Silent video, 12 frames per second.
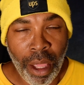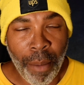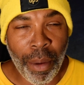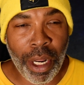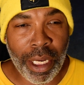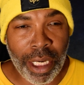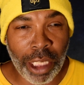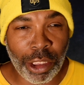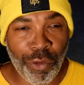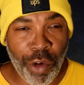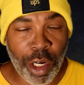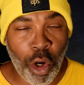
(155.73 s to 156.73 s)
but it
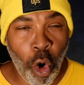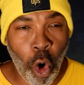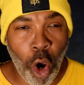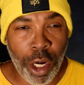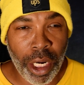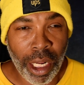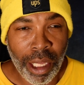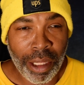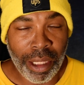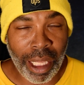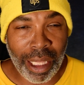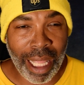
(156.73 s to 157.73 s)
doesn't record
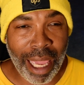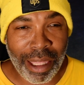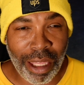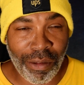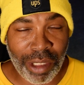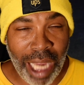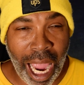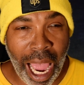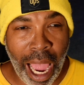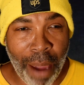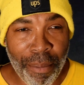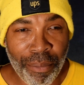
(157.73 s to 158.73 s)
the length of
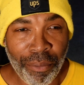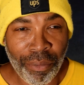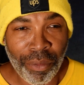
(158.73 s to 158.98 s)
time